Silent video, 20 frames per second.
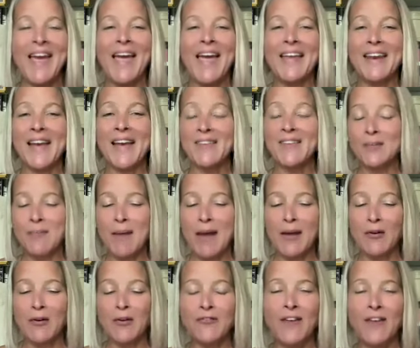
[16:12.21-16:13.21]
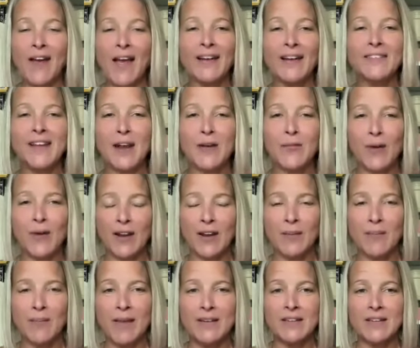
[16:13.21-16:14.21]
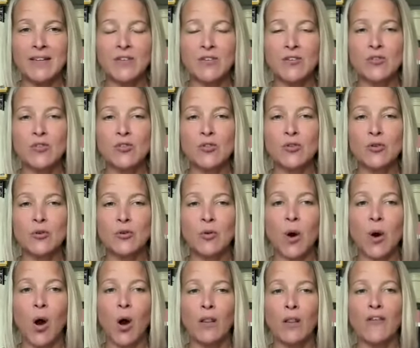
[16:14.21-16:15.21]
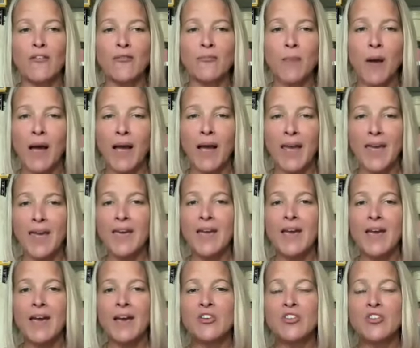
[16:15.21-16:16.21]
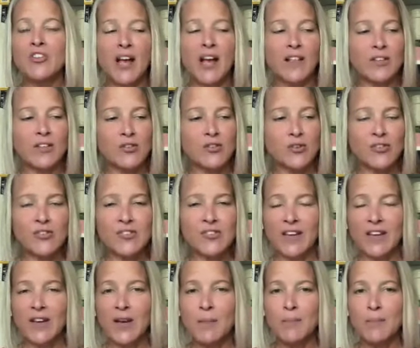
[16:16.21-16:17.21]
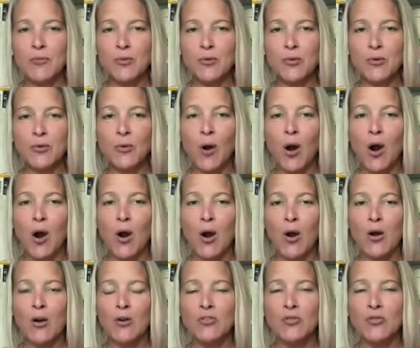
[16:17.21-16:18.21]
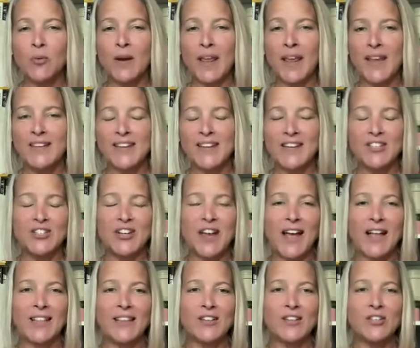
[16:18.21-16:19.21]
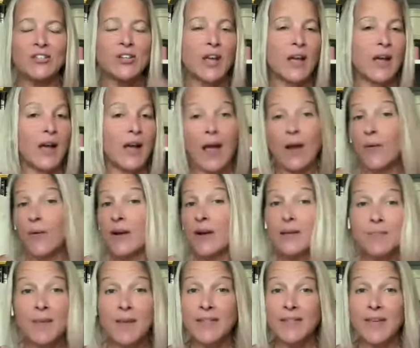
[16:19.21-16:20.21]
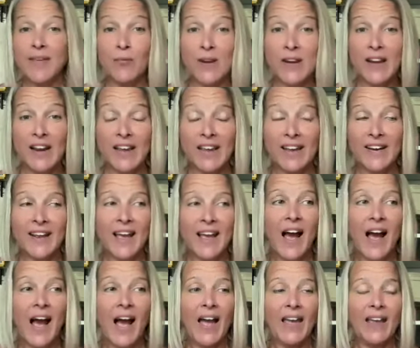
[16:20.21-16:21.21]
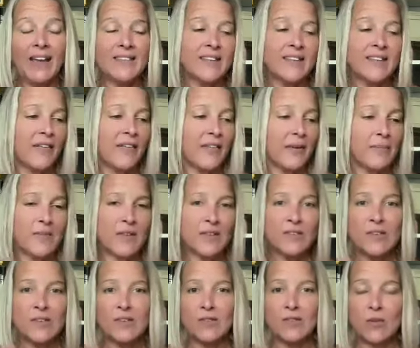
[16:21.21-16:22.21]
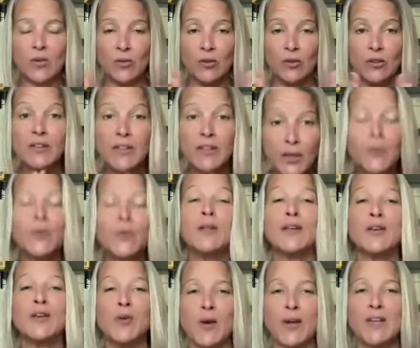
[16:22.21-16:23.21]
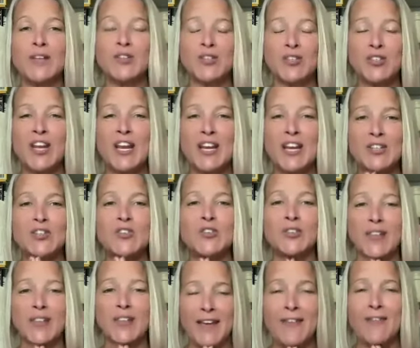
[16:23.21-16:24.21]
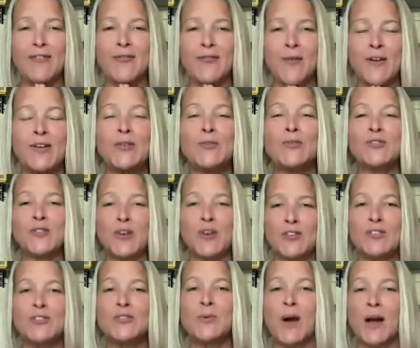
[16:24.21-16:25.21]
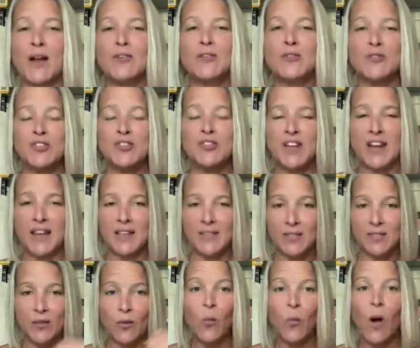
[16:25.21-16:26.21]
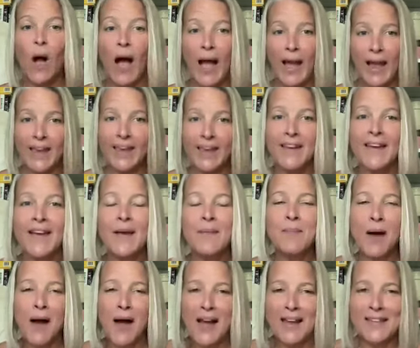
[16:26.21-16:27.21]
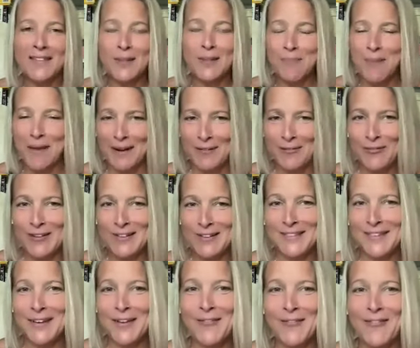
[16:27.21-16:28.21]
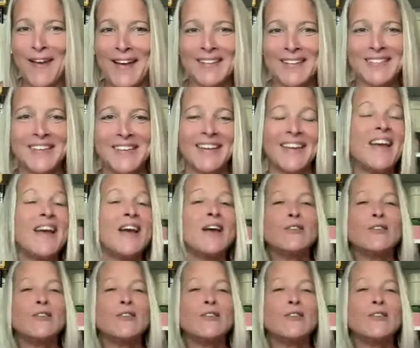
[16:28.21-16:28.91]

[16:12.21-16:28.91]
And as a matter of fact, I recommend it to all of my challengers that come through our 28-day challenge. I recommend they read it. I tell them this is literally going to change your life when you start to understand the why behind the benefits of fasting.